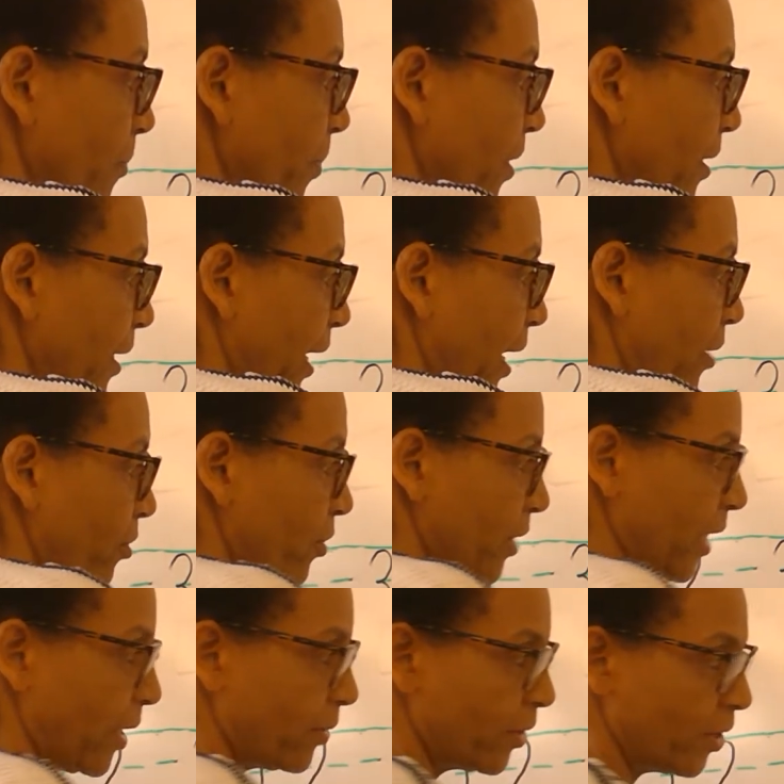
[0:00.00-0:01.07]
to put an arrow
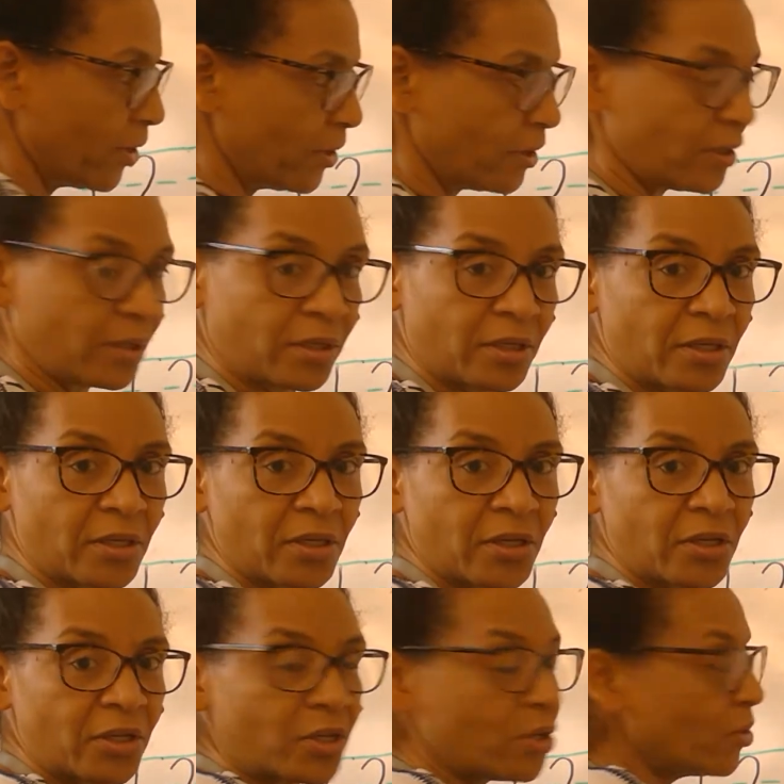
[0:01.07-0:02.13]
down here.
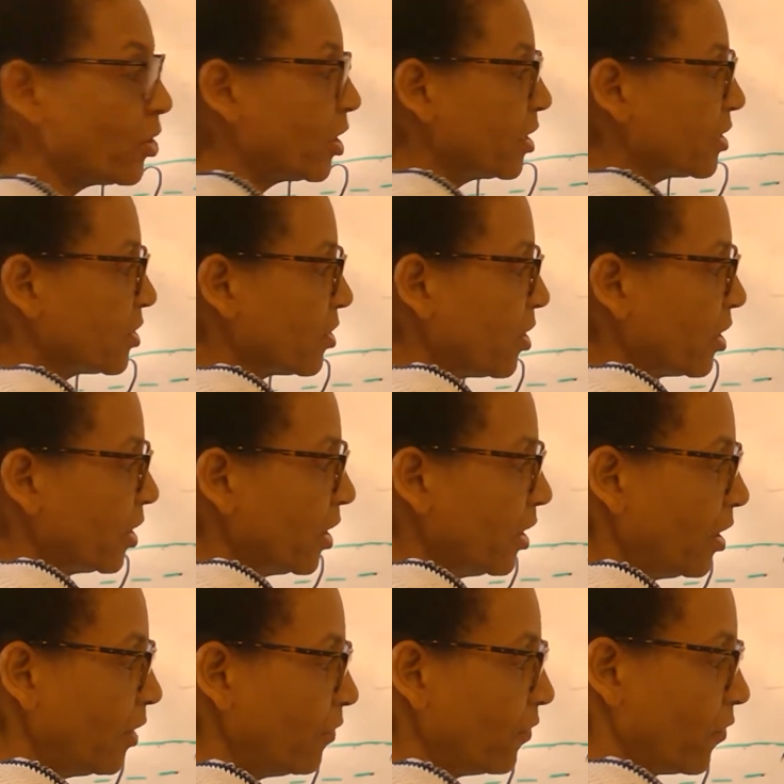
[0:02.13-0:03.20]
You're going to start here